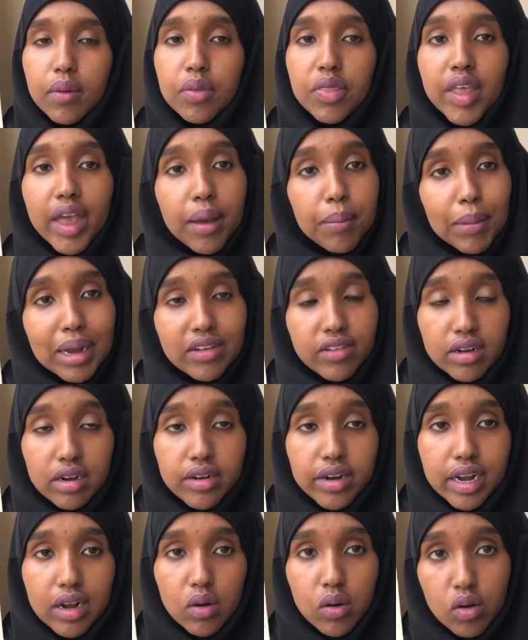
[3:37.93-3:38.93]
my
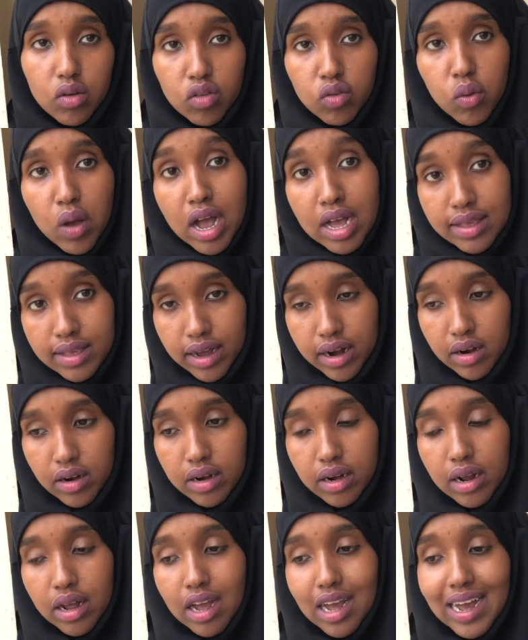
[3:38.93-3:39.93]
children goes to
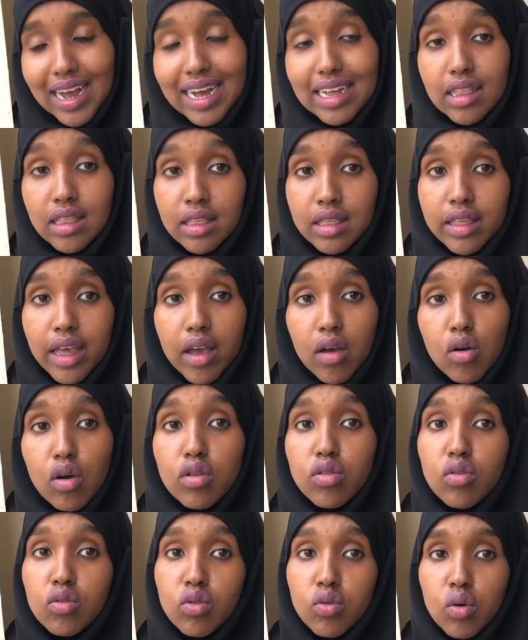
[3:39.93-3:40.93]
Azhar, and they go
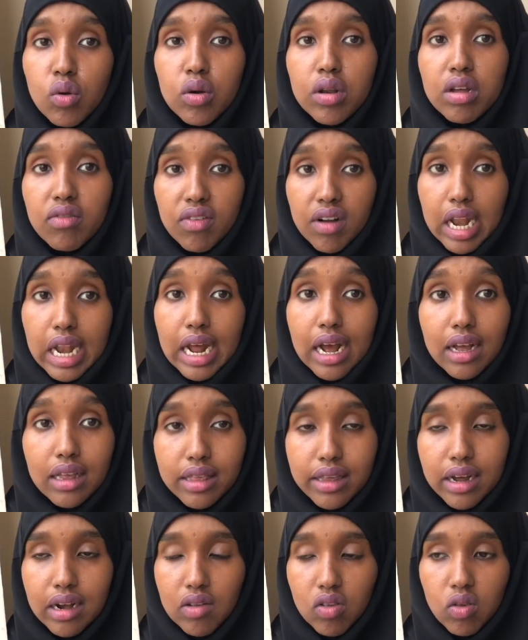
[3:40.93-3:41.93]
to two different
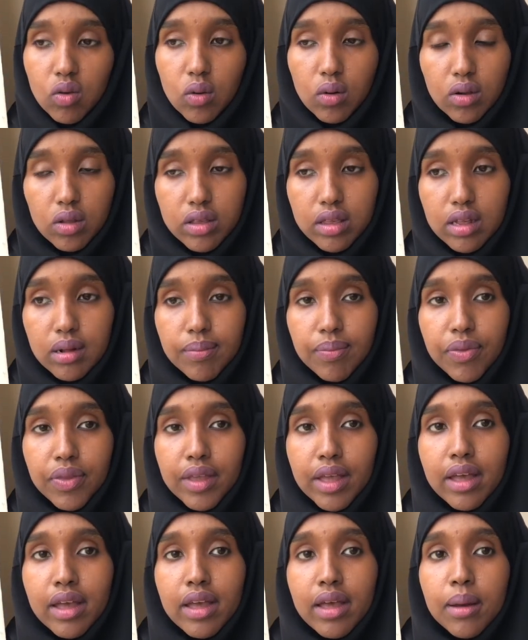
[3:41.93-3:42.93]
Azhar schools.
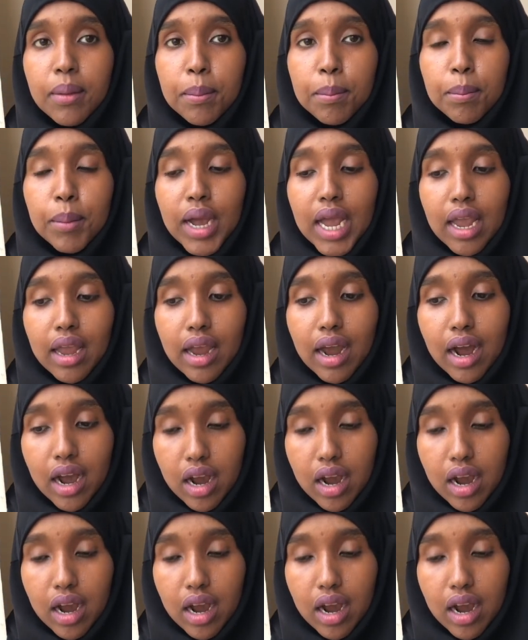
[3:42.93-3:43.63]
My two